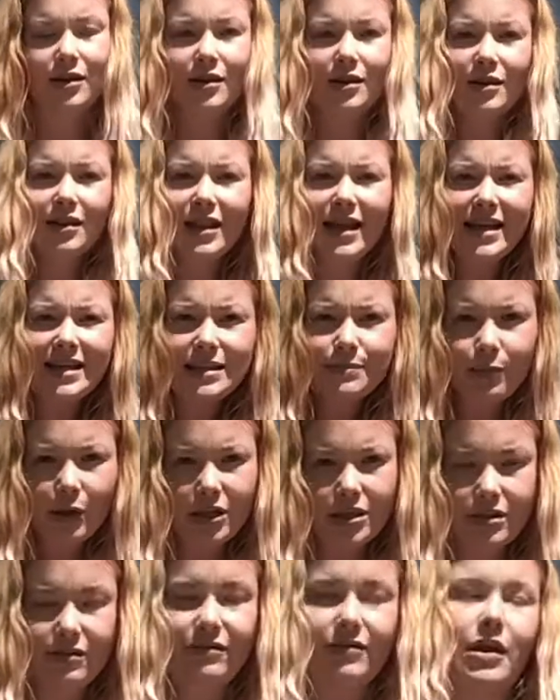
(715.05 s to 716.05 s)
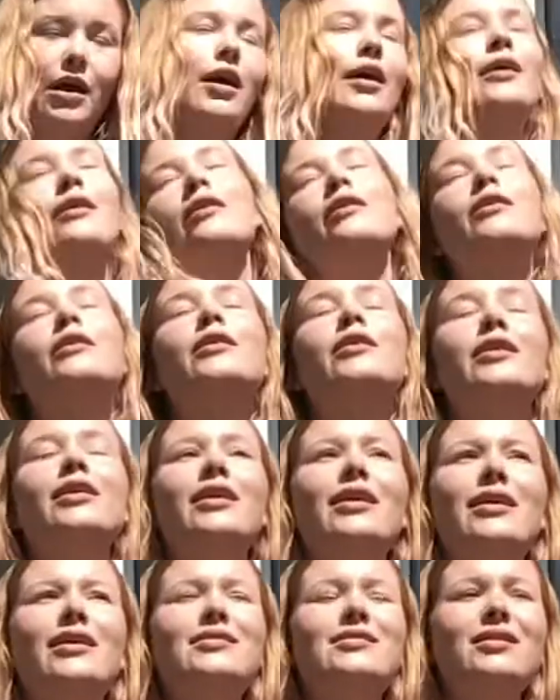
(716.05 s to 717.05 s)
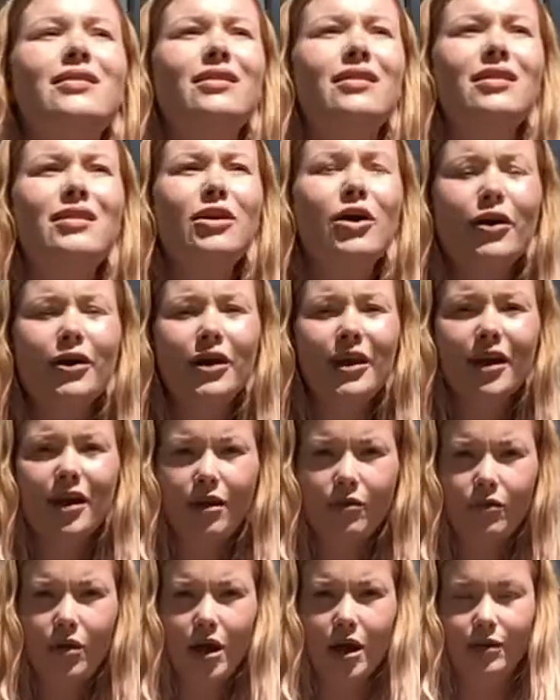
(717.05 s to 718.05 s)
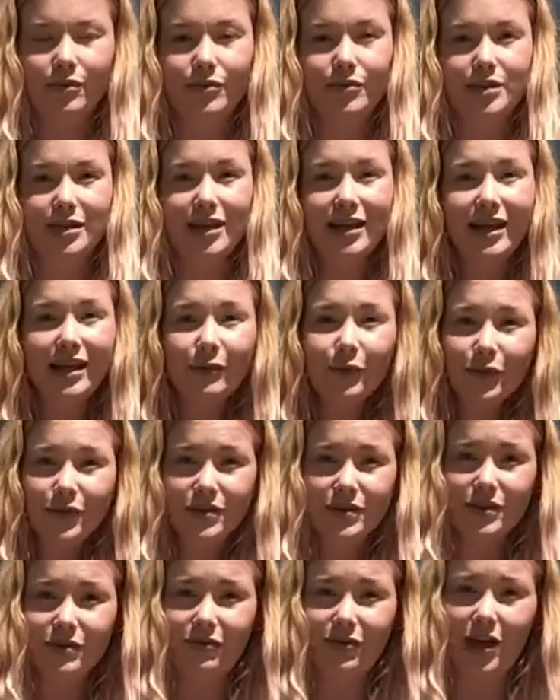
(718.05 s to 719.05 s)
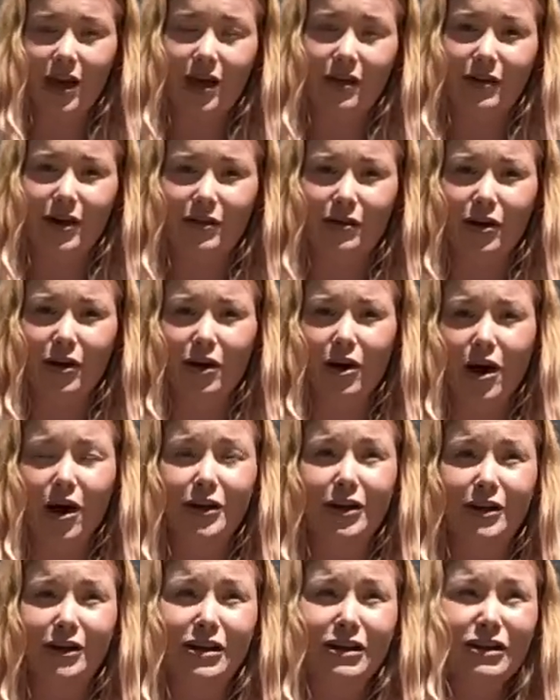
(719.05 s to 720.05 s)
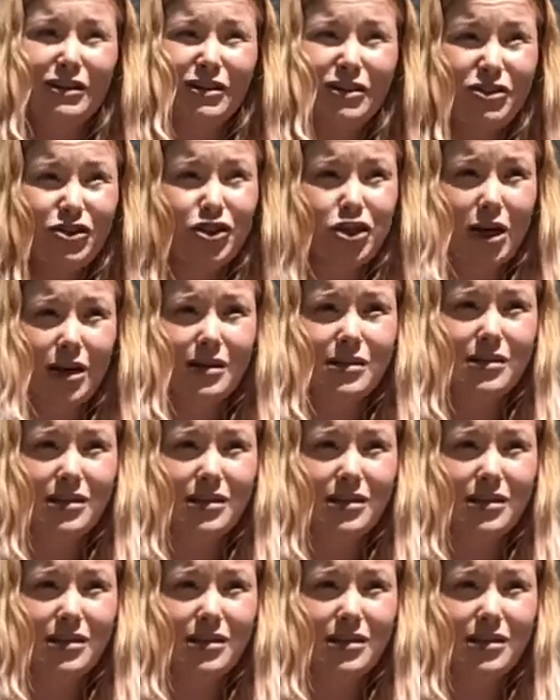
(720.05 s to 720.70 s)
This butterfly is looking around, and it wants to fly around our garden just